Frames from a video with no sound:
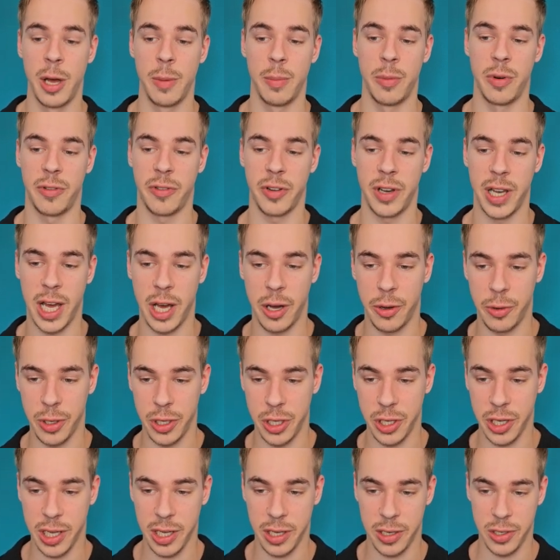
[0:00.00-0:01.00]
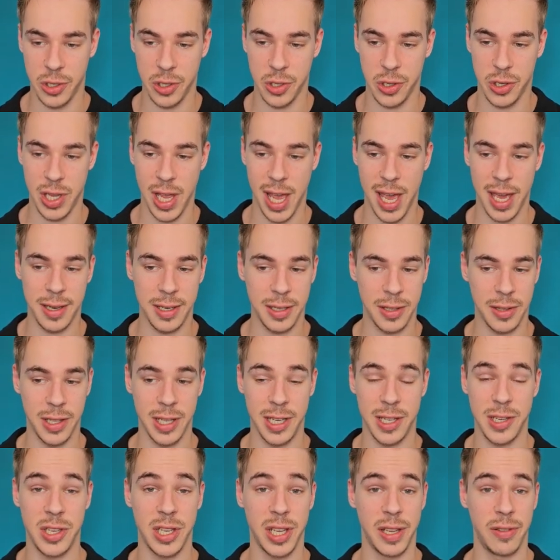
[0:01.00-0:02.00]
But for now, you can just edit
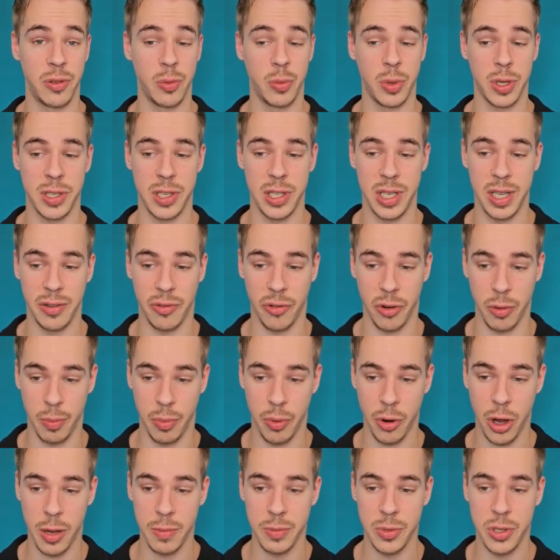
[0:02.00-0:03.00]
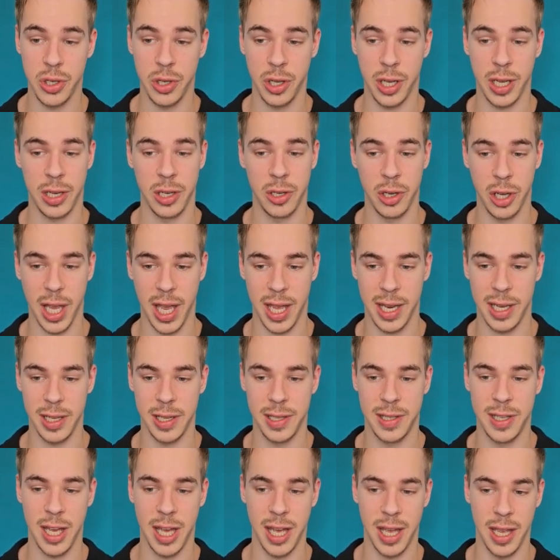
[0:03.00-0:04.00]
this. If you want a different prompt, you can look at
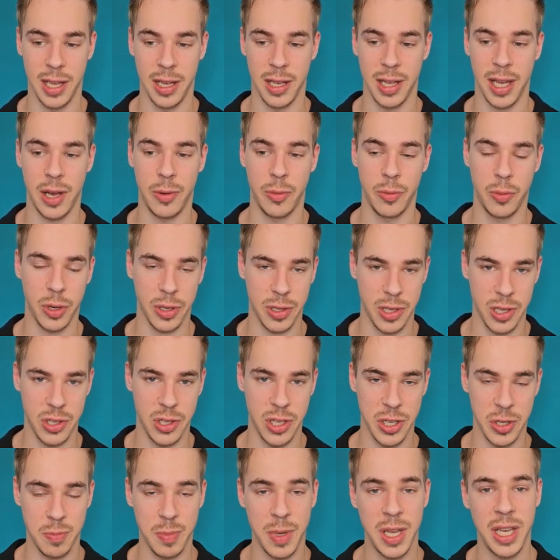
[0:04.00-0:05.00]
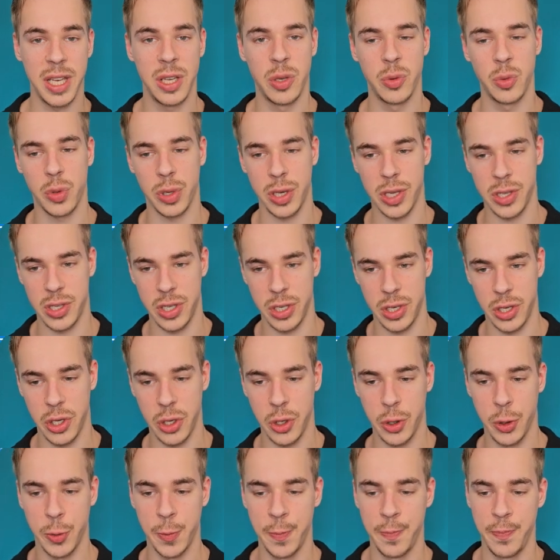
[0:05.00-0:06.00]
it. Hey, what does this mean? What does it
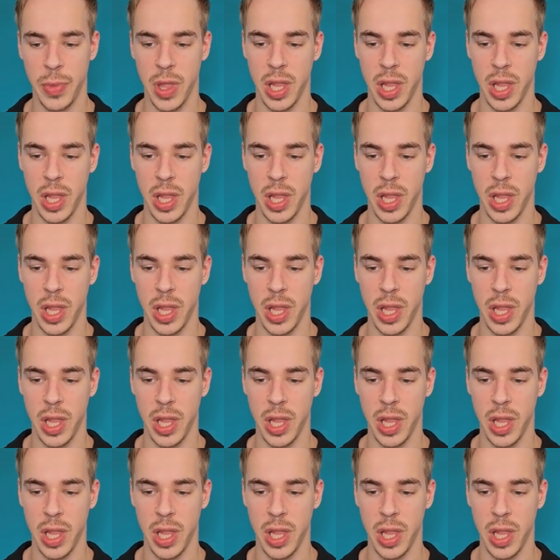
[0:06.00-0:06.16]
do?